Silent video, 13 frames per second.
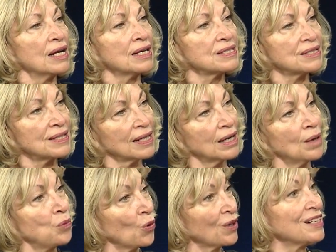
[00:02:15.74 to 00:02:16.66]
set
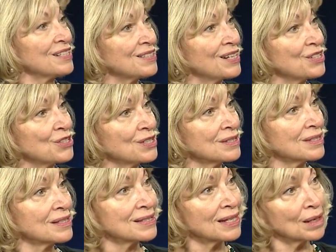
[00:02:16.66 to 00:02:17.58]
up organizations
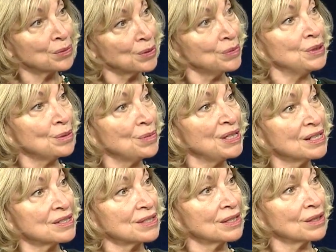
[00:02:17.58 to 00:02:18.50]
and set up community
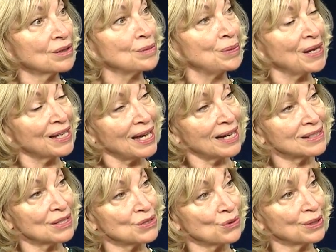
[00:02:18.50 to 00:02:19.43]
media center and PEG
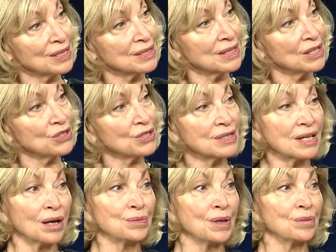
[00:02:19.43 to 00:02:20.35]
access organizations,
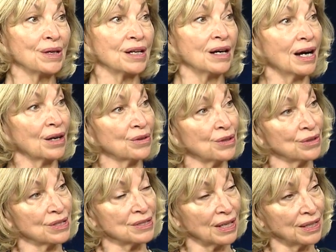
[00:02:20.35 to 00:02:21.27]
help them hire their
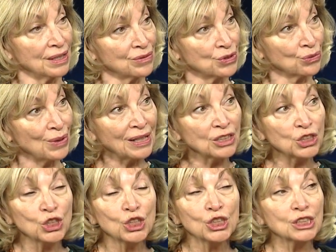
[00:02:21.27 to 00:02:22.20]
executive
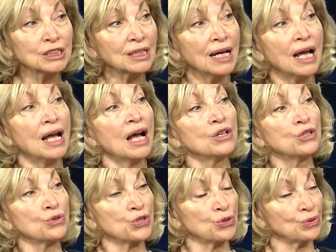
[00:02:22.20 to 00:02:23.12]
directors,
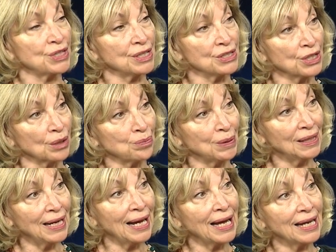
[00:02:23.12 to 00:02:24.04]
do strategic
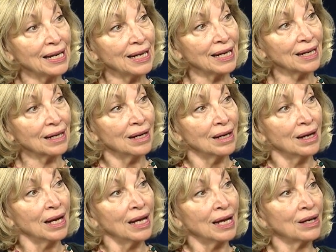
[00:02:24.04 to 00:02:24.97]
planning.
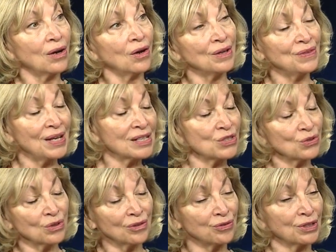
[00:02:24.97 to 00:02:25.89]
And that's
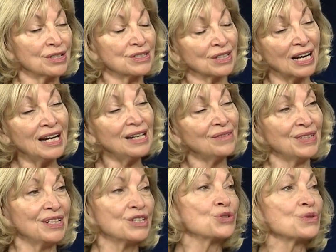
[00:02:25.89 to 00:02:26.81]
sort of, it's a kind of
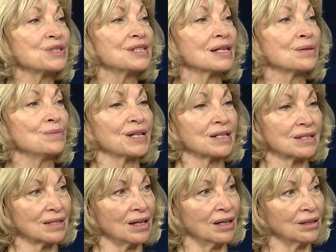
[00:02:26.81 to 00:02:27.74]
an interesting
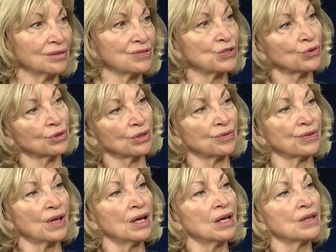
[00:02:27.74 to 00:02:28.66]
mix of sort of
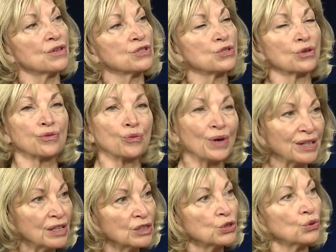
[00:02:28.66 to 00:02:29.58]
the sort of
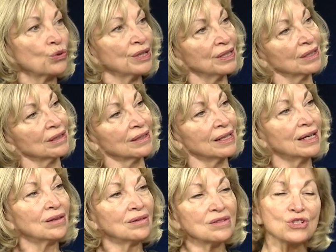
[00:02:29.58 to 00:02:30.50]
regulatory and
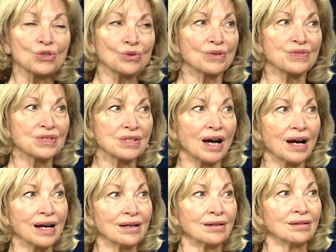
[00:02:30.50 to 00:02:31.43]
legal sort of
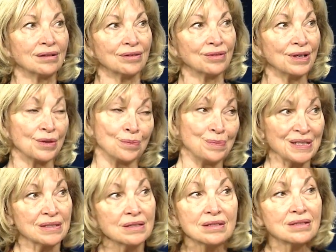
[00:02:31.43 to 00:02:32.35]
side of the
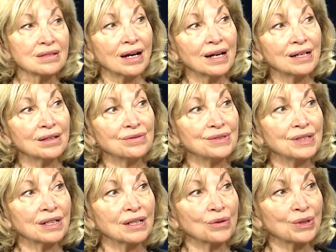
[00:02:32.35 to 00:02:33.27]
business side of
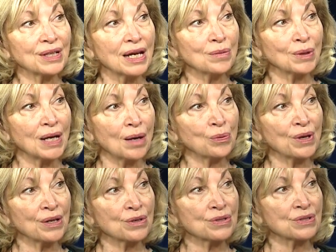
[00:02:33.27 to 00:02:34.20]
dealing with cable
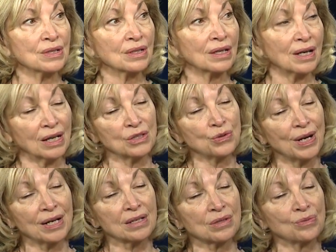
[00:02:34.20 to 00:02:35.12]
operators and the
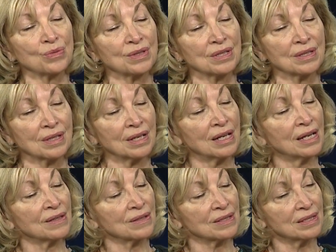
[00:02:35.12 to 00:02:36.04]
contracts with they
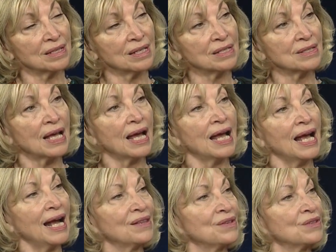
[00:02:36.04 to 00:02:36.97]
and the cities,
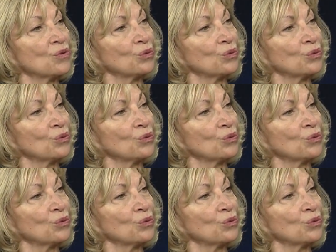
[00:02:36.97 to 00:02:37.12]
and then the